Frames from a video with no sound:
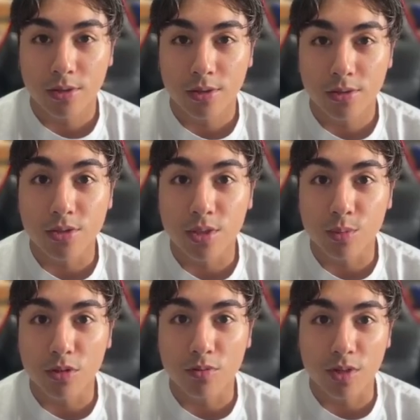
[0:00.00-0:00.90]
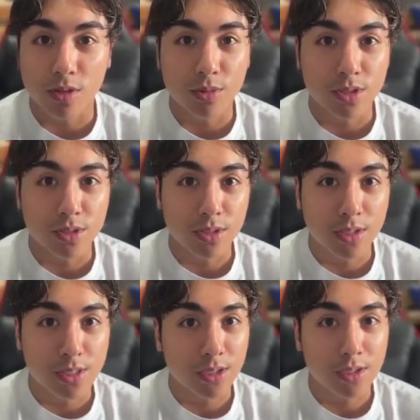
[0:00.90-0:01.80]
using both for your business
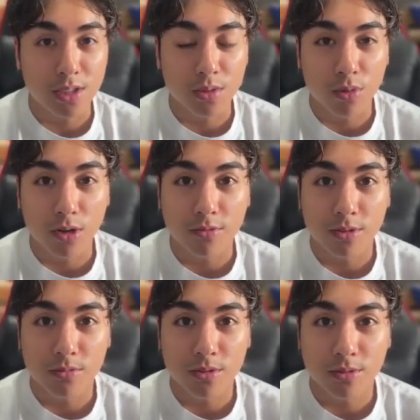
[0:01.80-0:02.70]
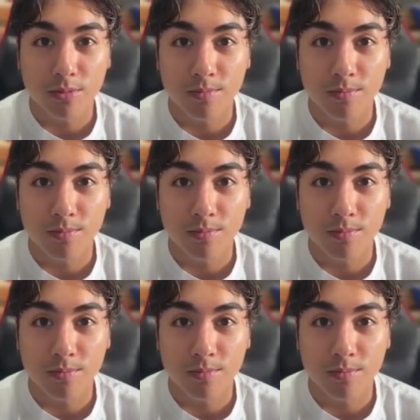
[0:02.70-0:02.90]
as long as it's profitable.